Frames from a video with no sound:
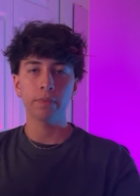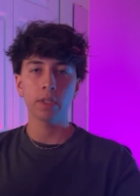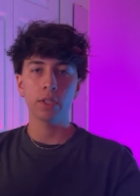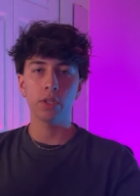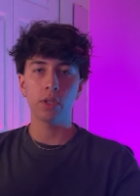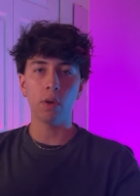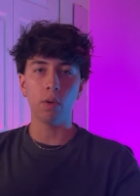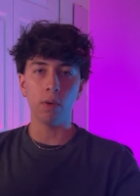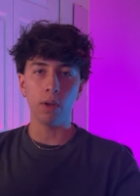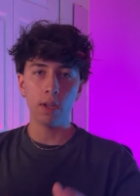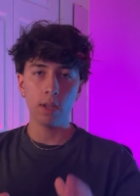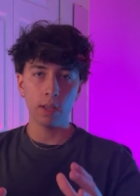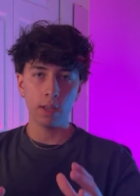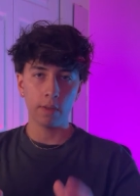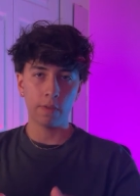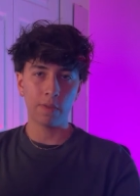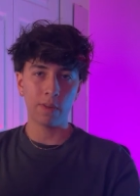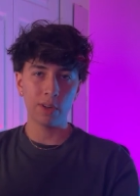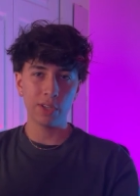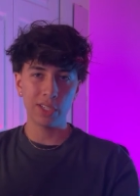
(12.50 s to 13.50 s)
So
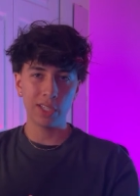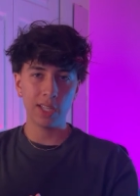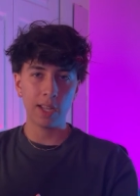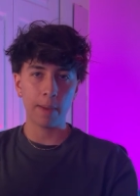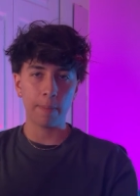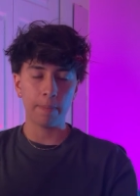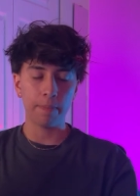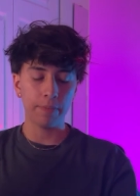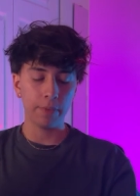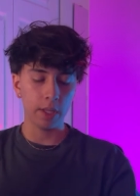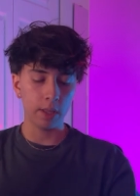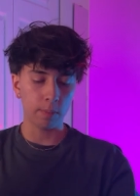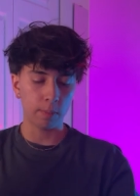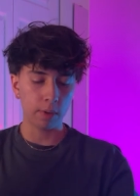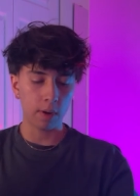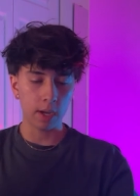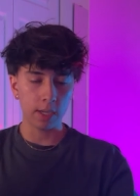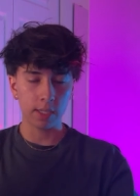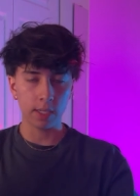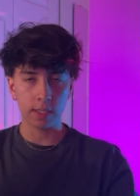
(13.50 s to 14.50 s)
first step in the
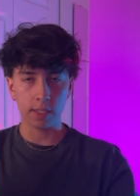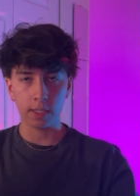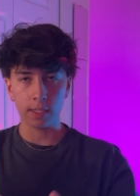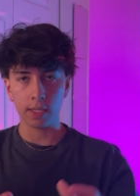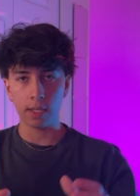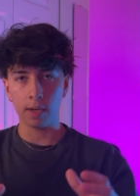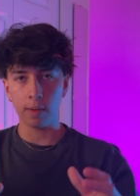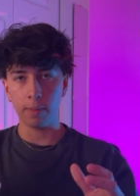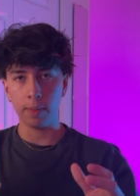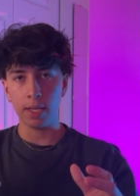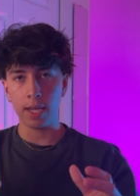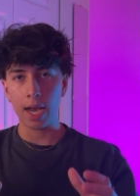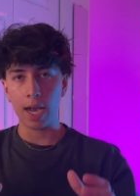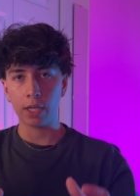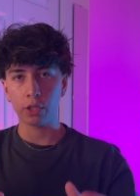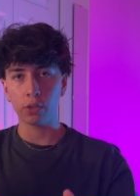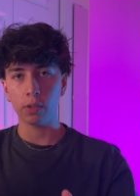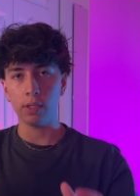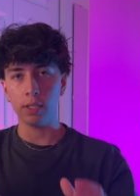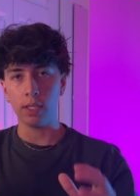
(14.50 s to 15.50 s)
process is going to be
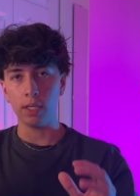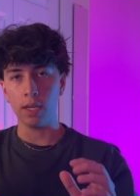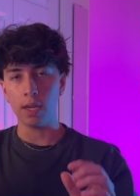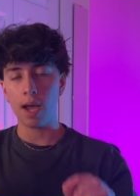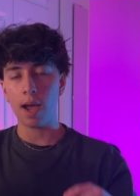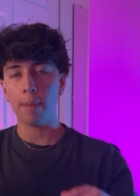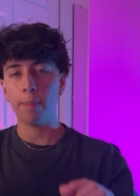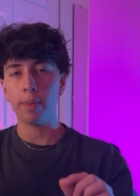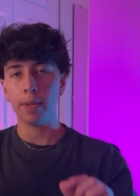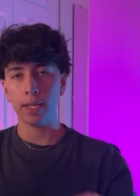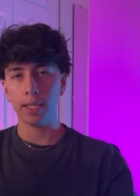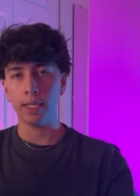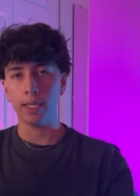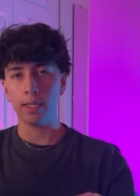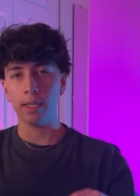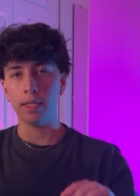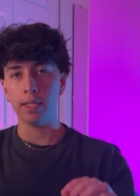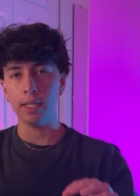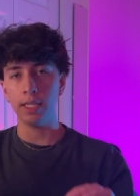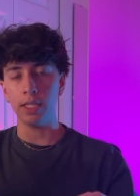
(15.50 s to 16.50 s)
actually not
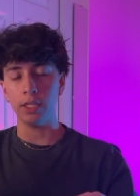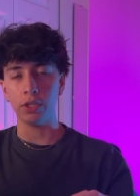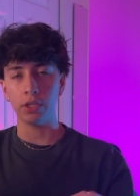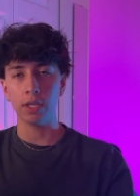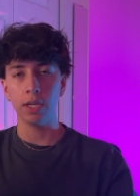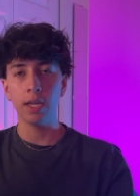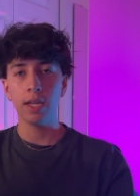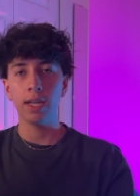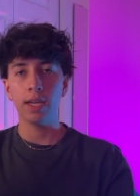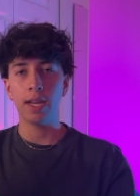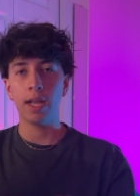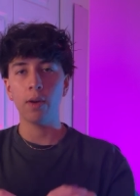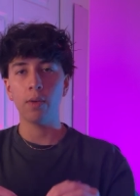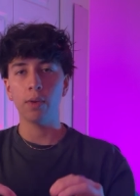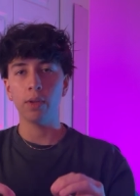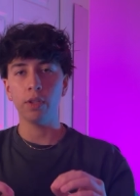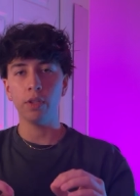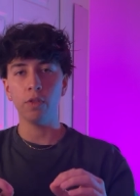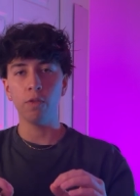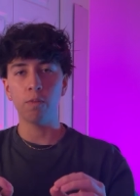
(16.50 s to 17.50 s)
picking a niche.
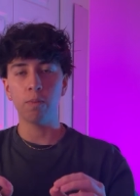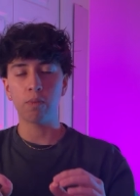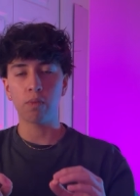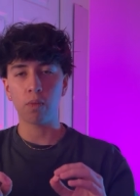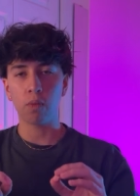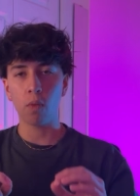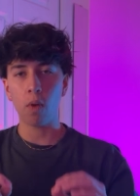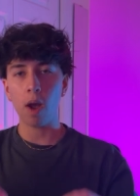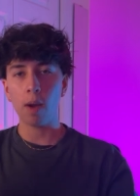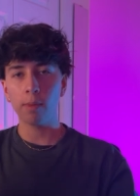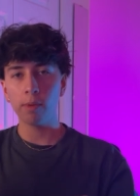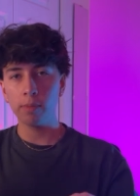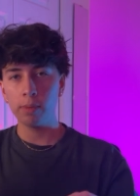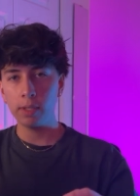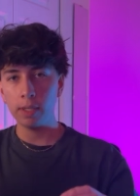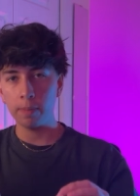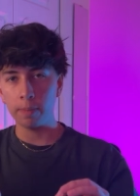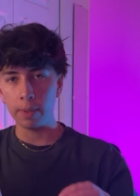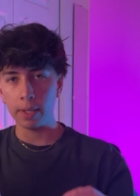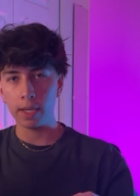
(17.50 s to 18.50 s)
Now, you've
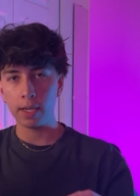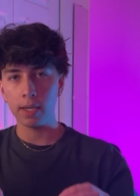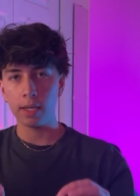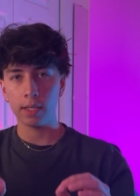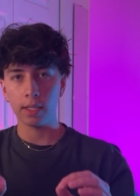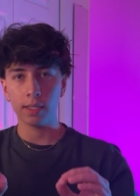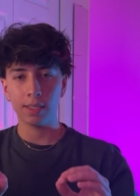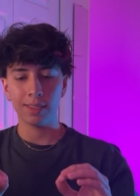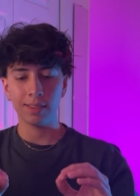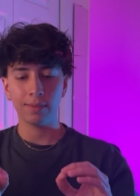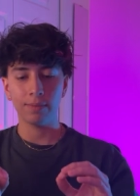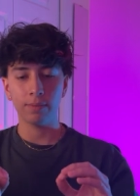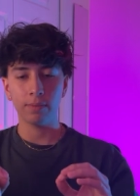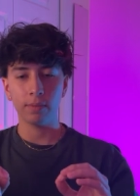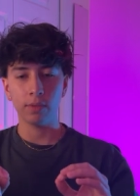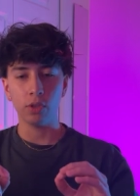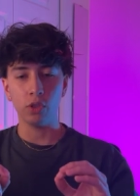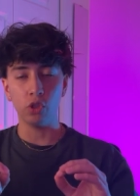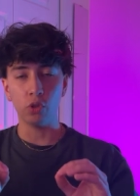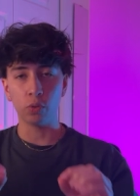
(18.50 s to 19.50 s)
probably been
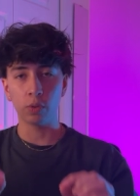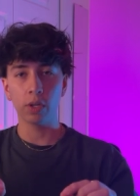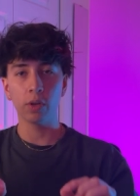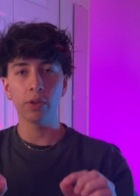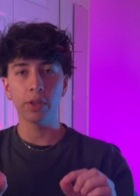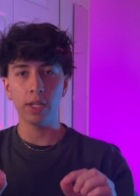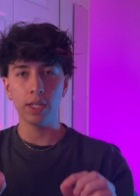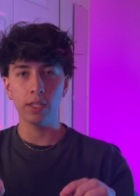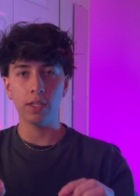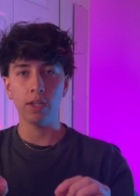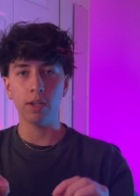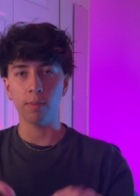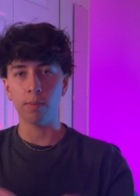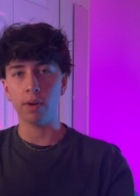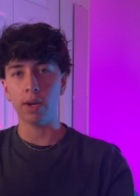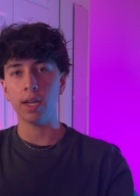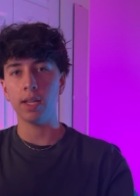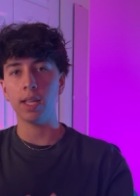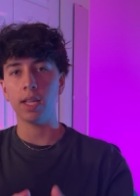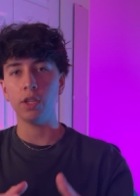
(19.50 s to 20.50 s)
drilled into your
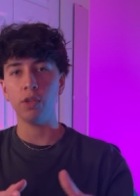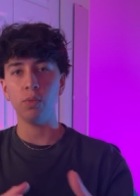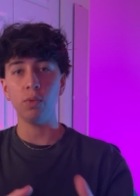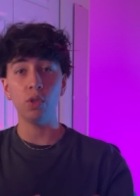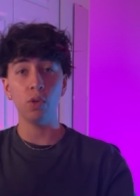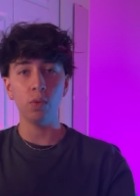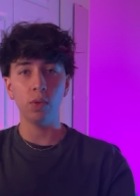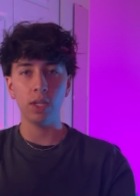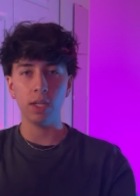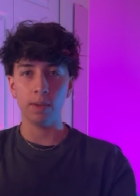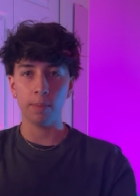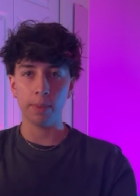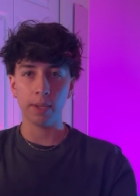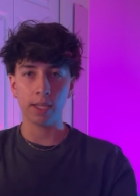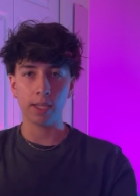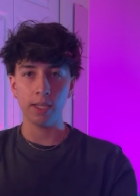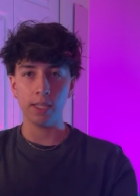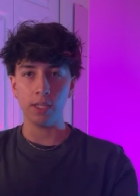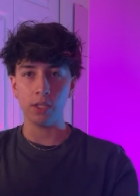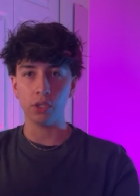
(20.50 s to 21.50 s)
brain that you do need to
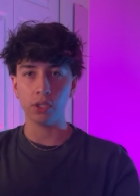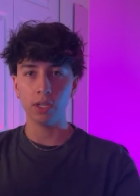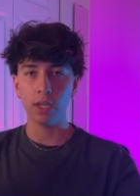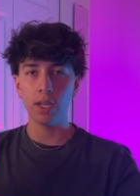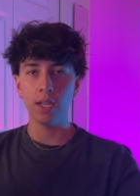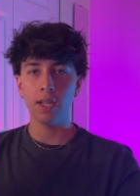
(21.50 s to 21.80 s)
pick a niche.